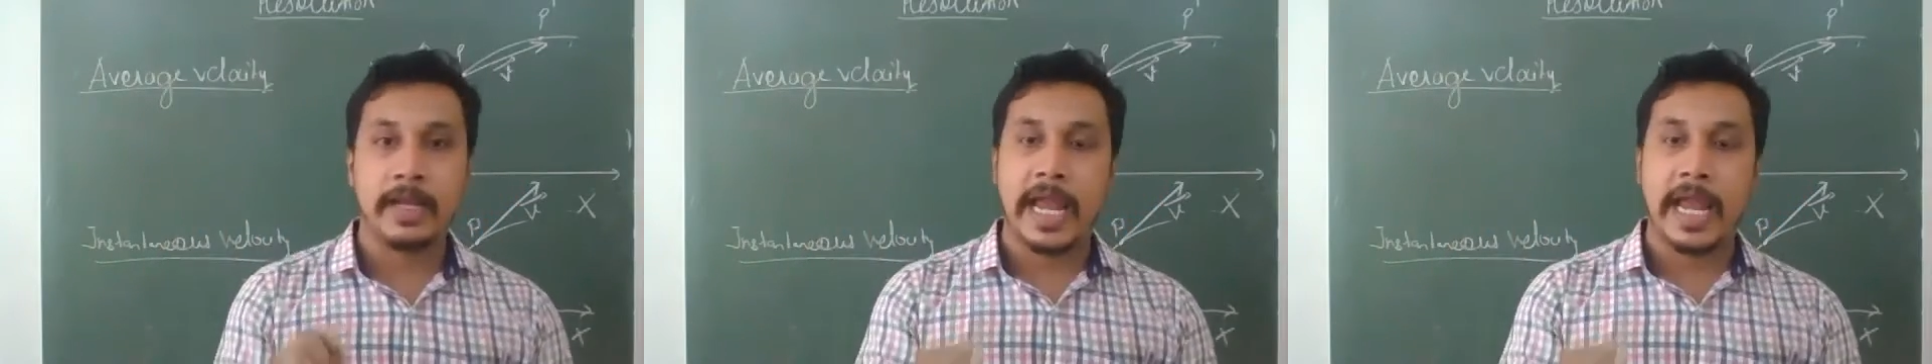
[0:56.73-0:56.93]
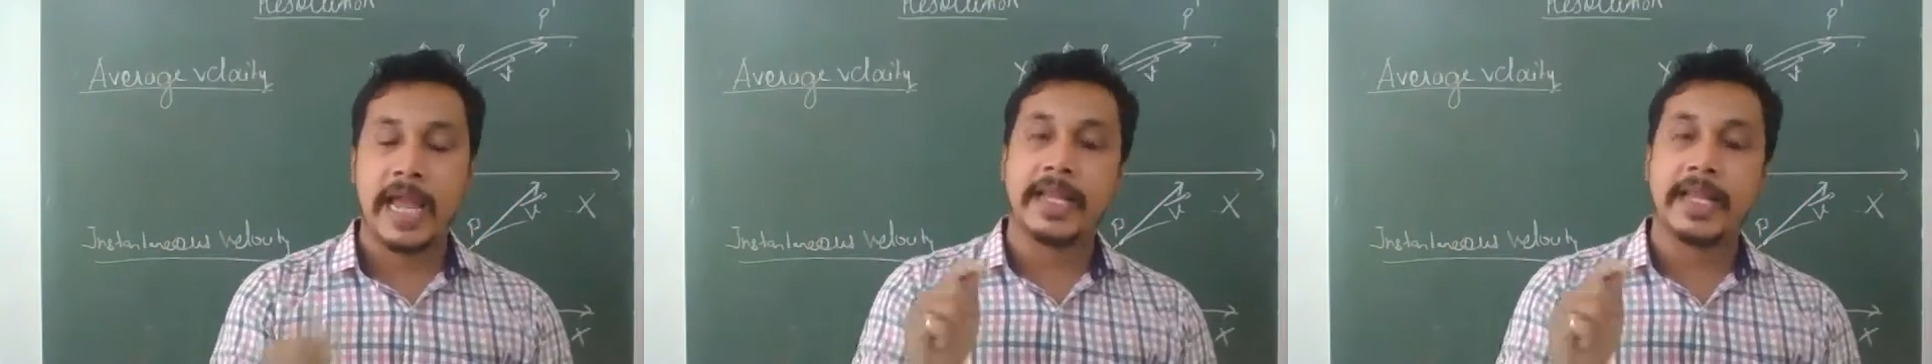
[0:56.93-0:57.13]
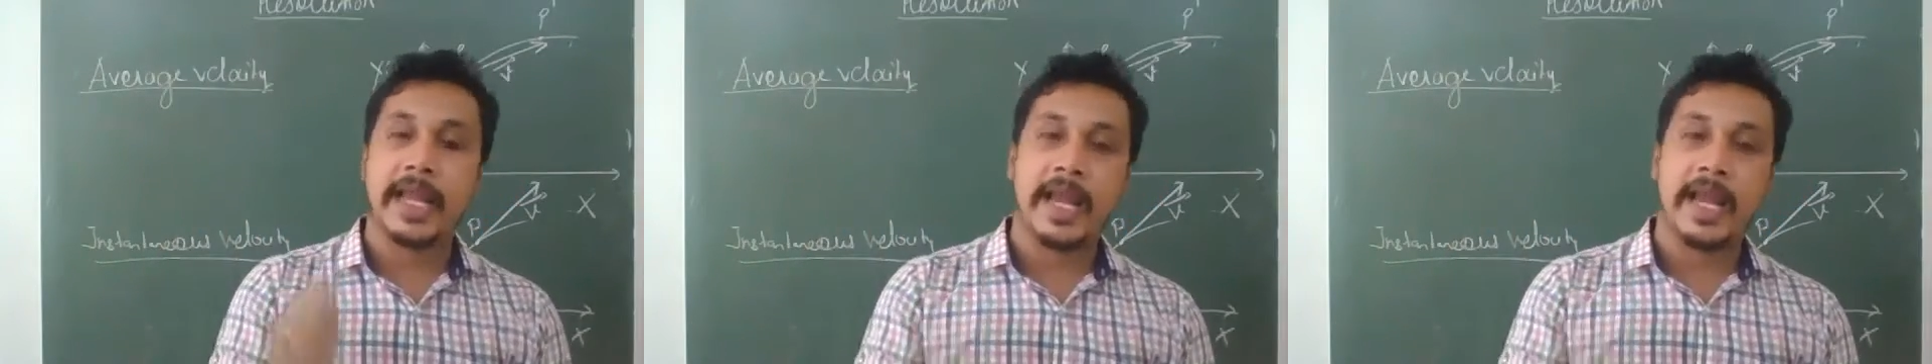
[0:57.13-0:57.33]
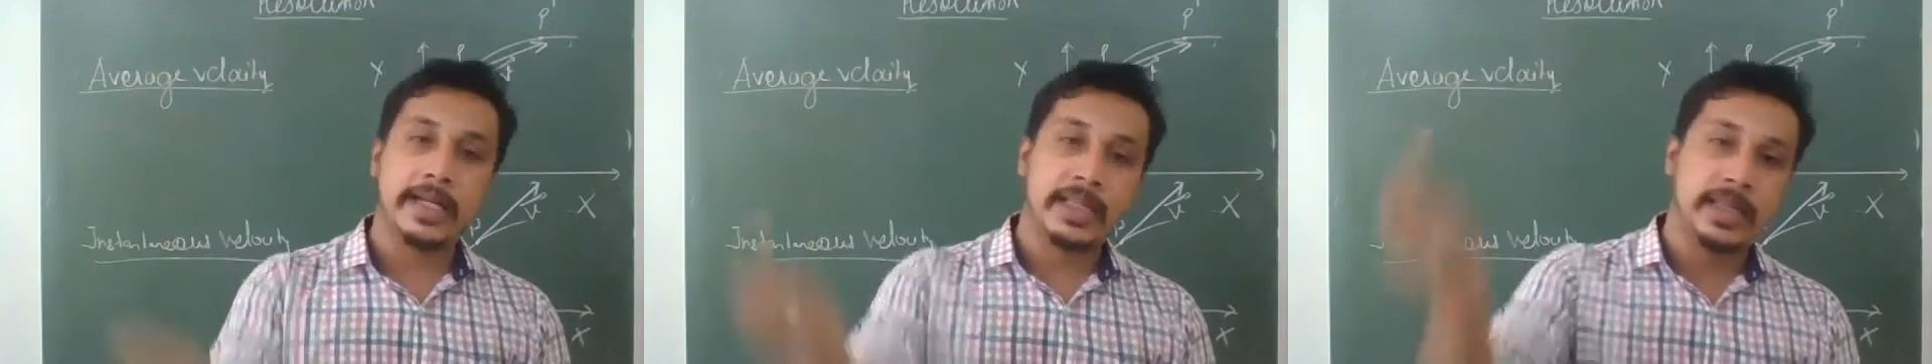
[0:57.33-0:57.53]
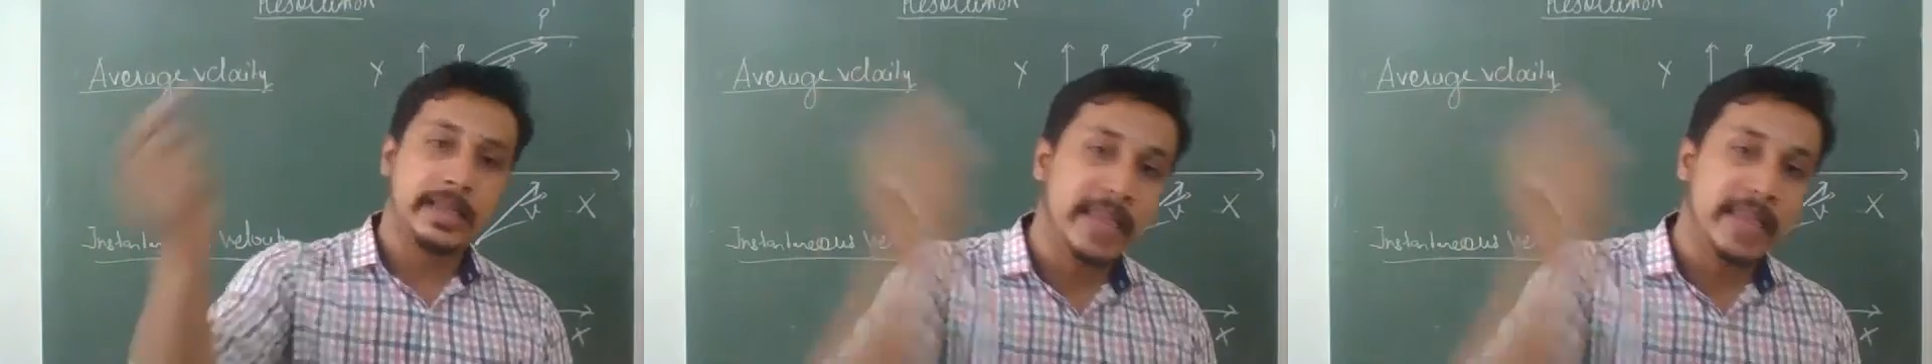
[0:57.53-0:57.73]
and
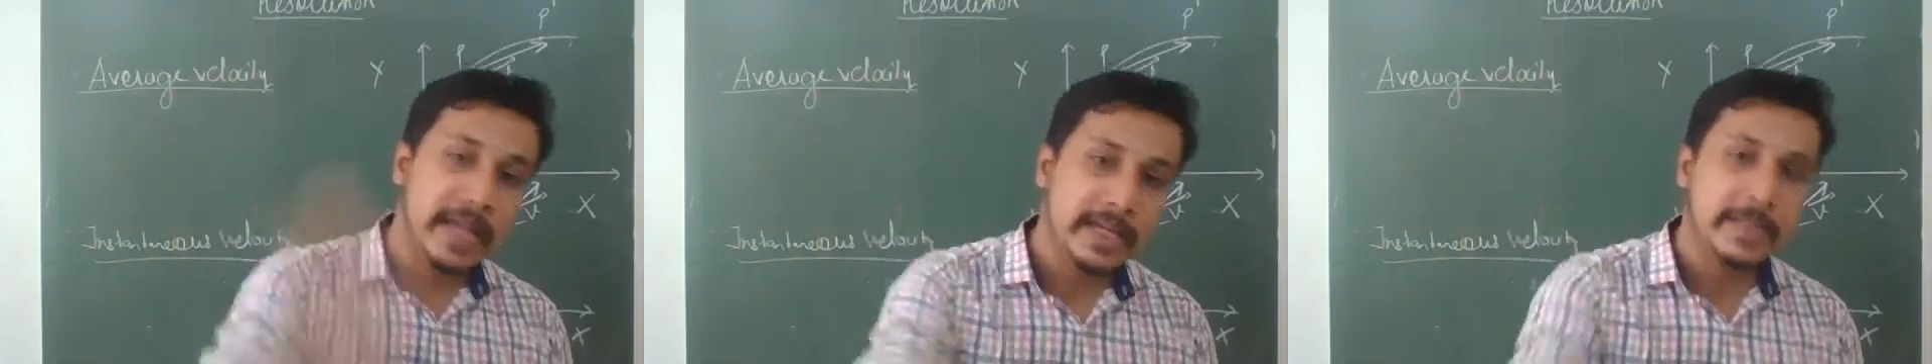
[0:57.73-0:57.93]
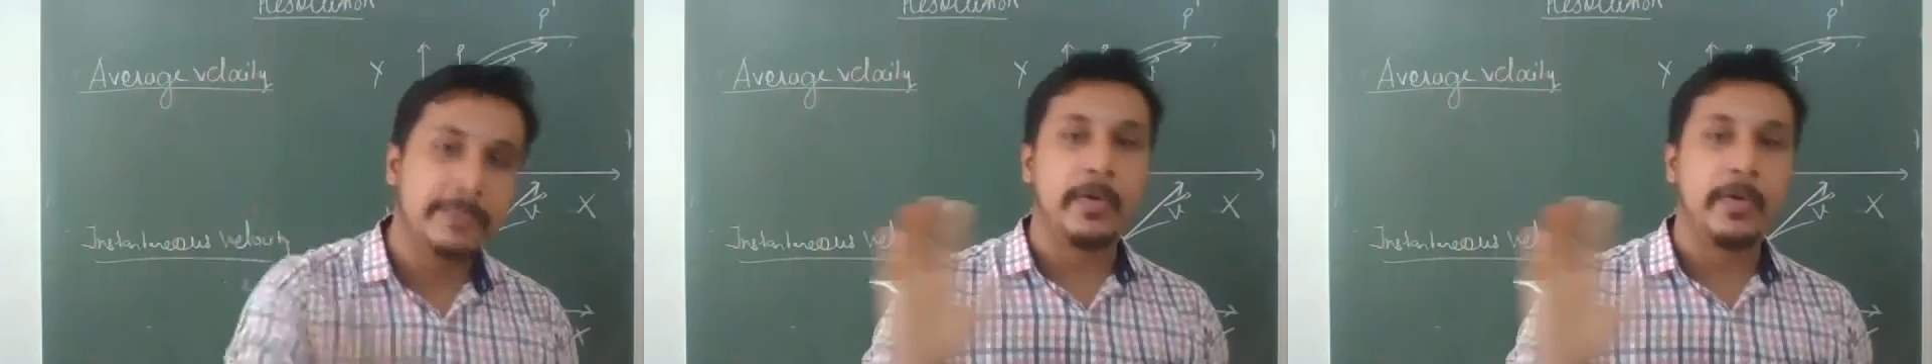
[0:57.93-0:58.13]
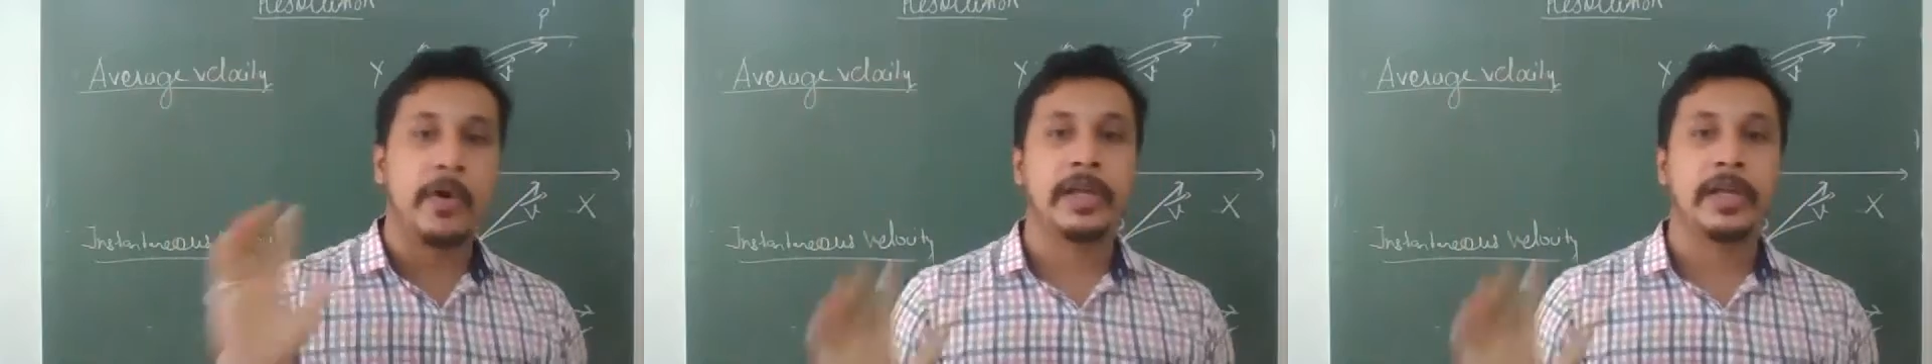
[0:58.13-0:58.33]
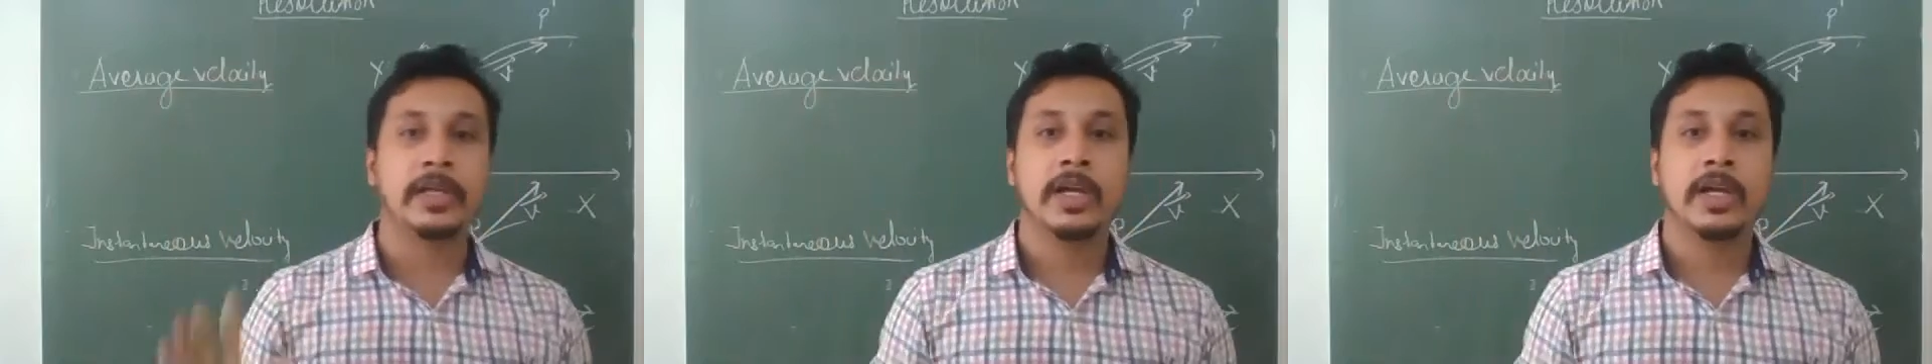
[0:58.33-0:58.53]
at that point,